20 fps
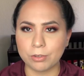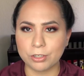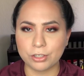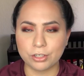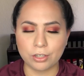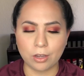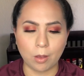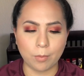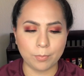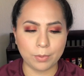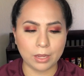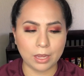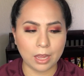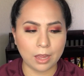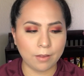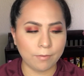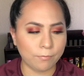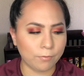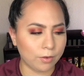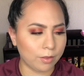was shopping
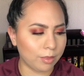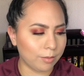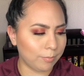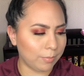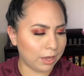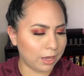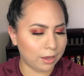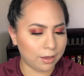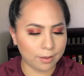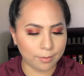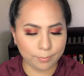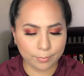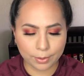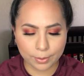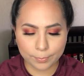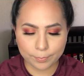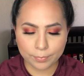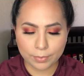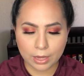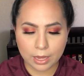at for the makeup.
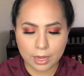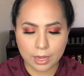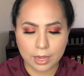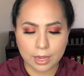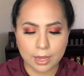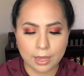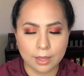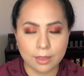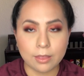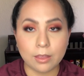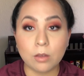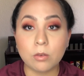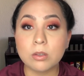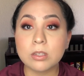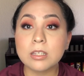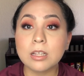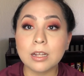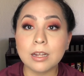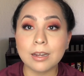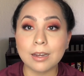There
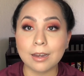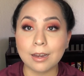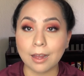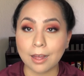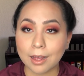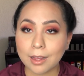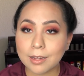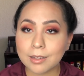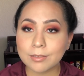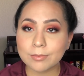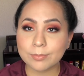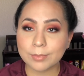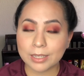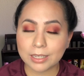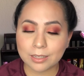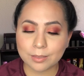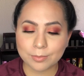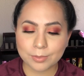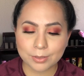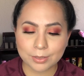was a lot of
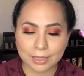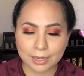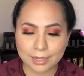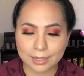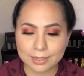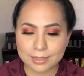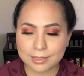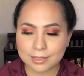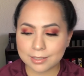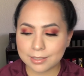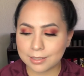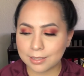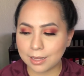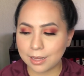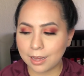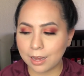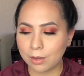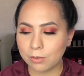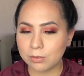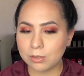makeup, you guys.
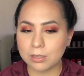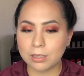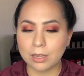I